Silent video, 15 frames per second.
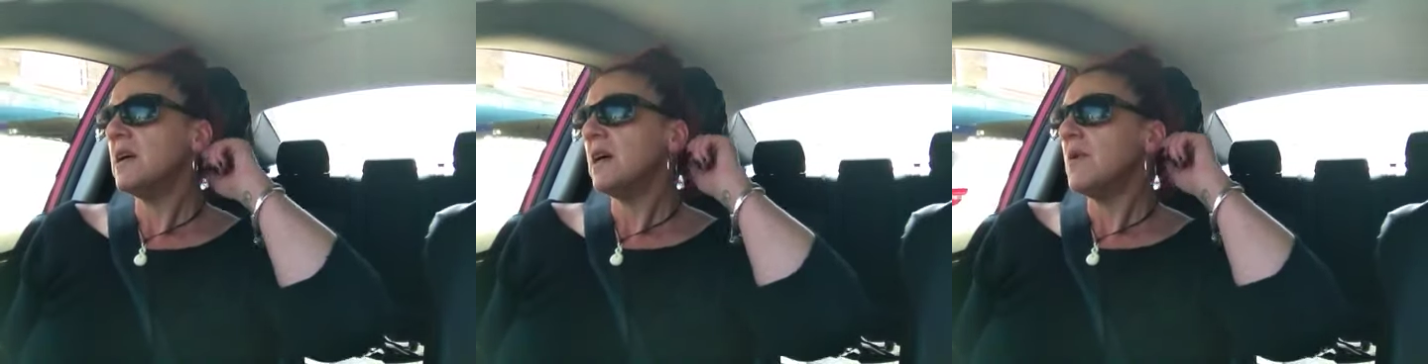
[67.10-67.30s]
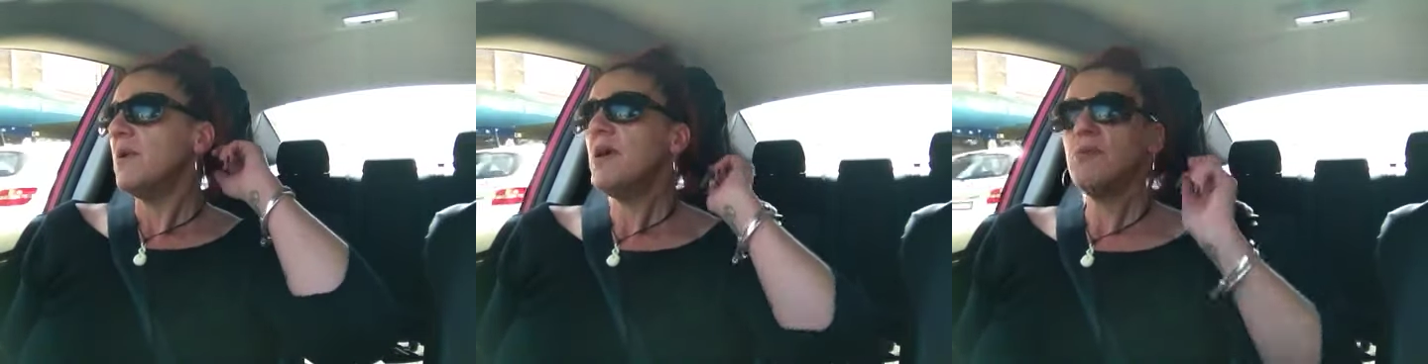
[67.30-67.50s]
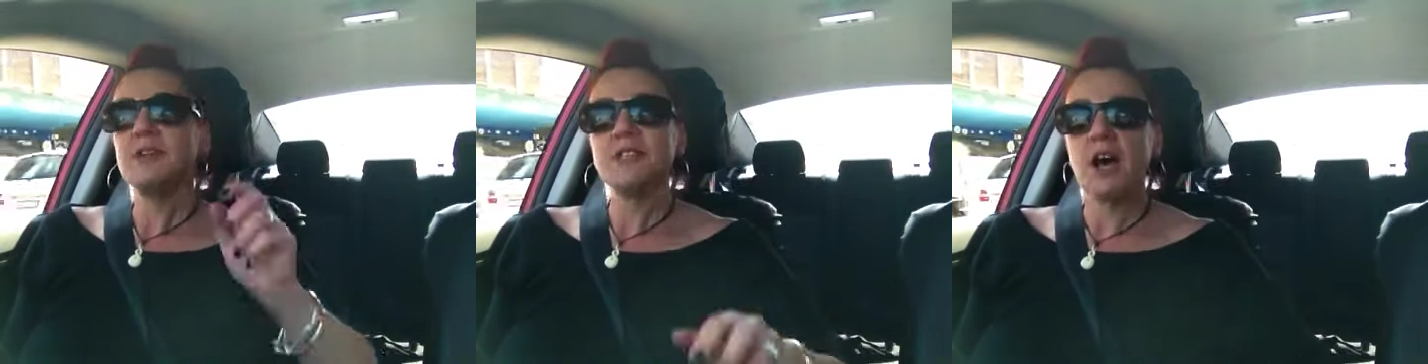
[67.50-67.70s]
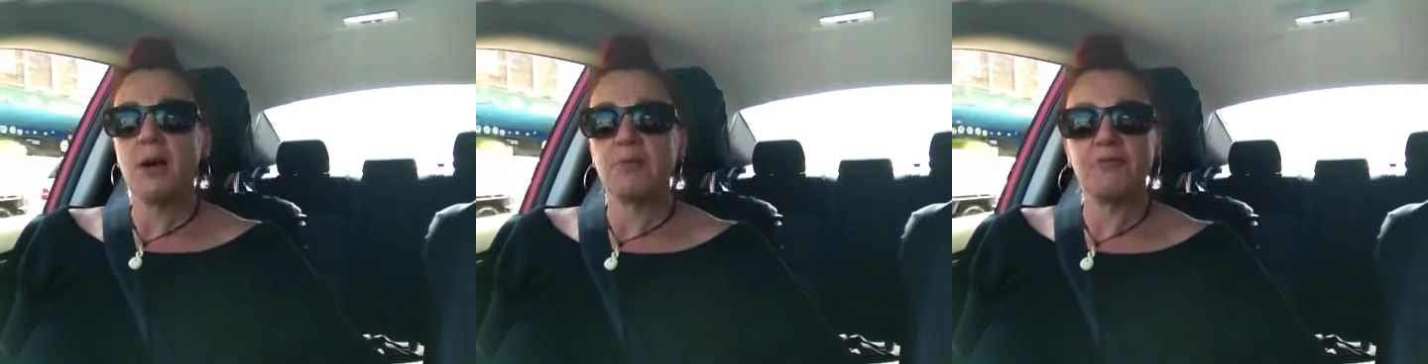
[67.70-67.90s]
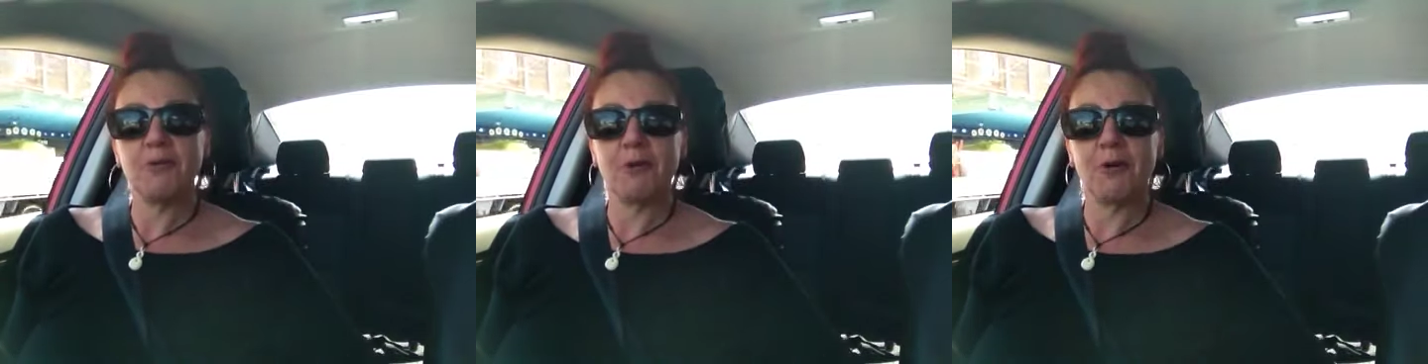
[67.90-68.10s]
Where was I
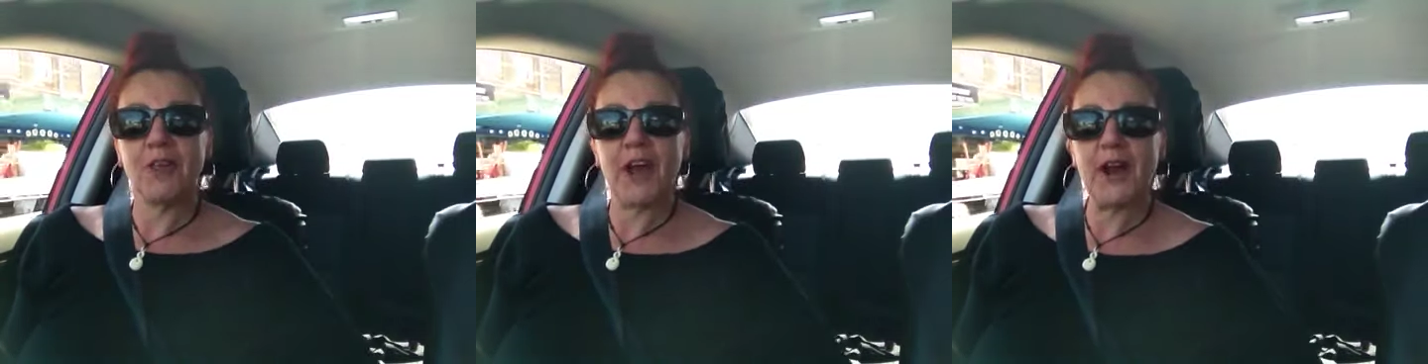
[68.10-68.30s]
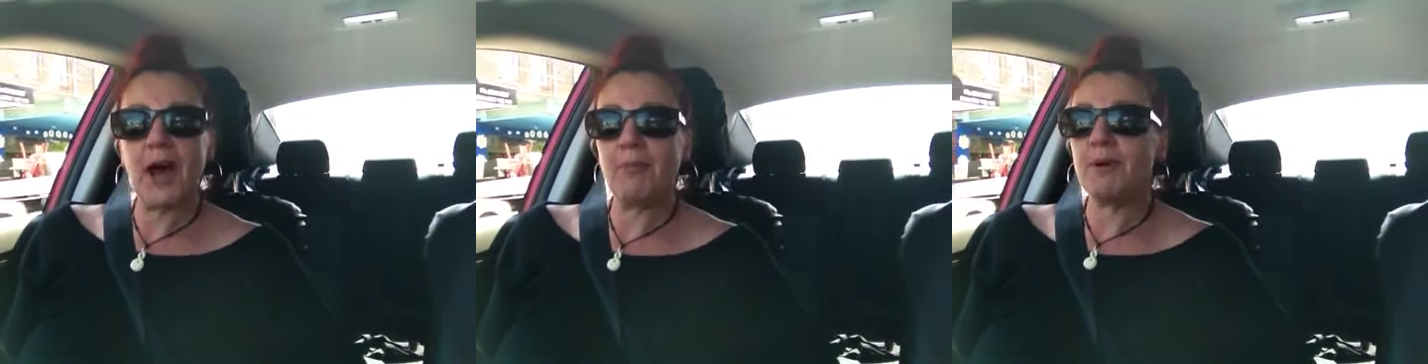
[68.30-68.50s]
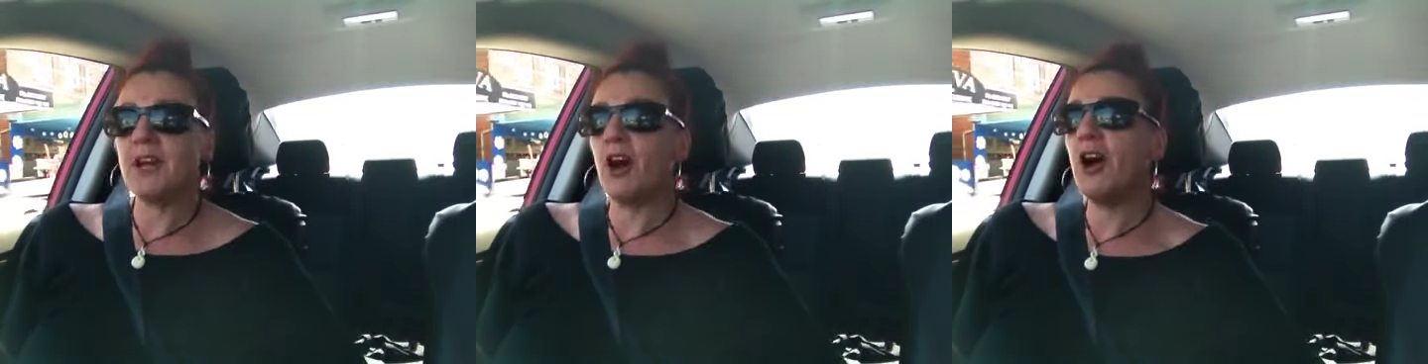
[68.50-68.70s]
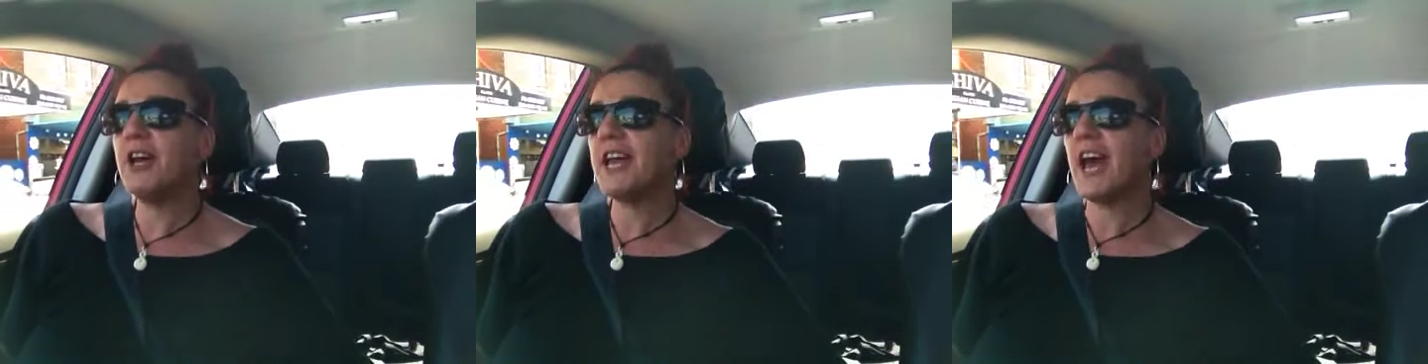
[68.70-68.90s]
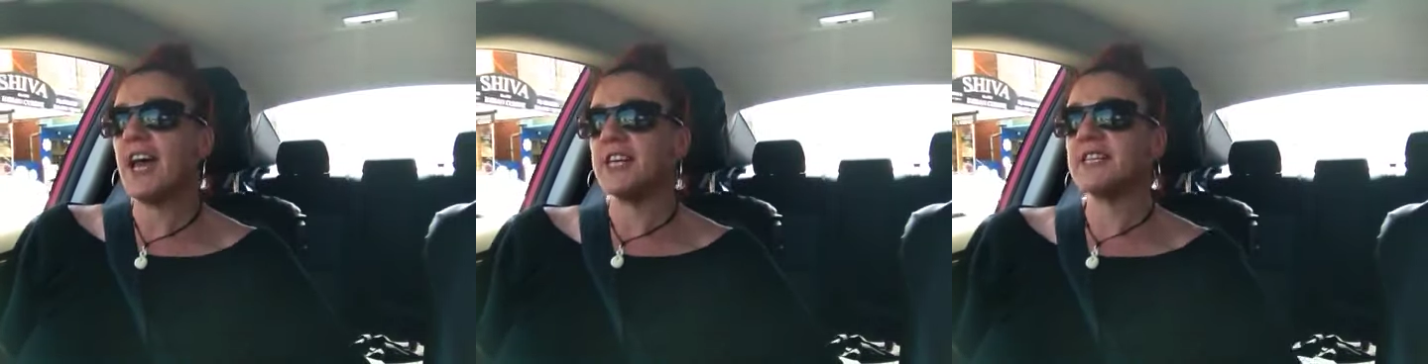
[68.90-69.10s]
before all that happened?
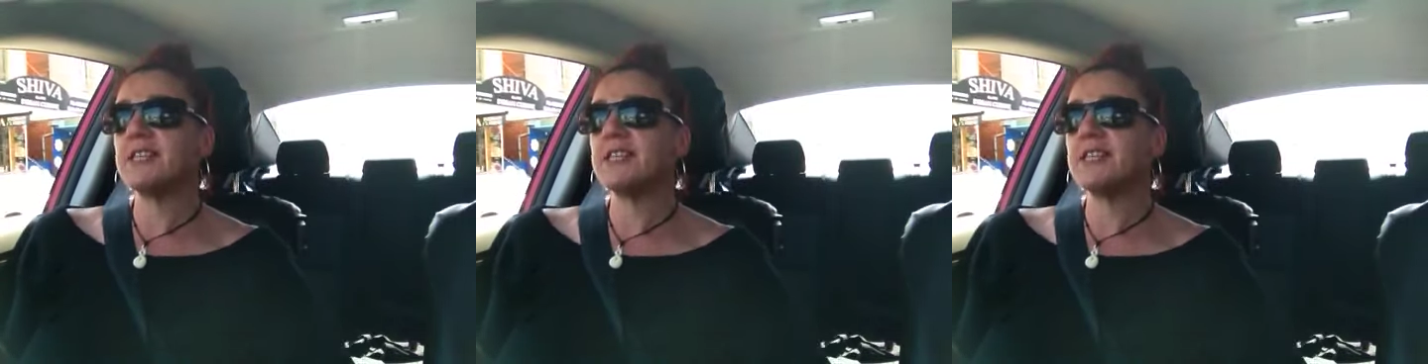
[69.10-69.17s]
Okay,